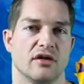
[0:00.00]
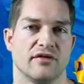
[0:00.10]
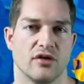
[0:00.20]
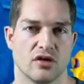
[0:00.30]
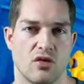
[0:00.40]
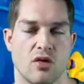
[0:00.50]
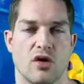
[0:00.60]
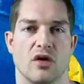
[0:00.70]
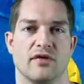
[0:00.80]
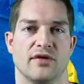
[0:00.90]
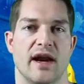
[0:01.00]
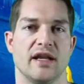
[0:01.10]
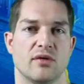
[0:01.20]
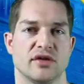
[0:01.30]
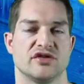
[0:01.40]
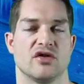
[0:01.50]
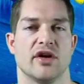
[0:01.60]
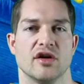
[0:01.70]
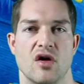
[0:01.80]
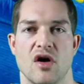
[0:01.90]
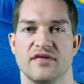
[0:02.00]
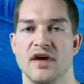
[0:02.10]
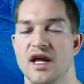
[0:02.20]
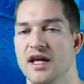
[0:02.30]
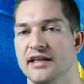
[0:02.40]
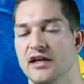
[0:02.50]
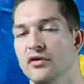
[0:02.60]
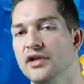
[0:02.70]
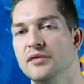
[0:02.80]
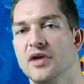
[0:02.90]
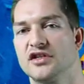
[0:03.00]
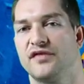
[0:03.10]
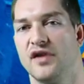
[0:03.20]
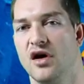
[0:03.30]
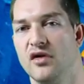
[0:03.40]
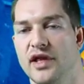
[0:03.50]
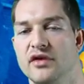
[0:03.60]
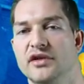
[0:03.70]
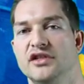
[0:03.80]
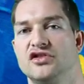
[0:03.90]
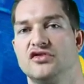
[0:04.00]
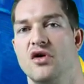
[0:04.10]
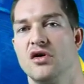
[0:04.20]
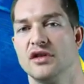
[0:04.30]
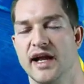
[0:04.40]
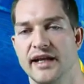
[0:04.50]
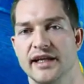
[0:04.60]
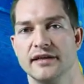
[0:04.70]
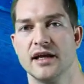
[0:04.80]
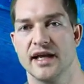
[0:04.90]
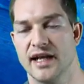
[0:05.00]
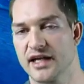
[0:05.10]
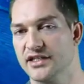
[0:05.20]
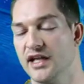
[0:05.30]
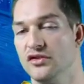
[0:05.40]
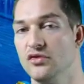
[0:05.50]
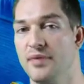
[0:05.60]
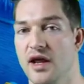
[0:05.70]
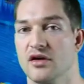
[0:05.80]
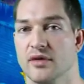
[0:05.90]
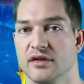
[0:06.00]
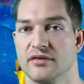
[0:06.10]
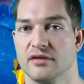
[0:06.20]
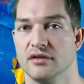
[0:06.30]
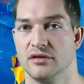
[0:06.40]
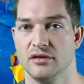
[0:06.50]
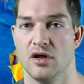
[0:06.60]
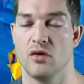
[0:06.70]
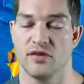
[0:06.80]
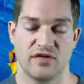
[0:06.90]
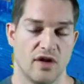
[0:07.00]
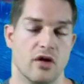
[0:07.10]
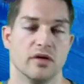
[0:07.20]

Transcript: for a coral for anyone starting off they don't need much flow they don't need strong lighting and actually they do better with lower flow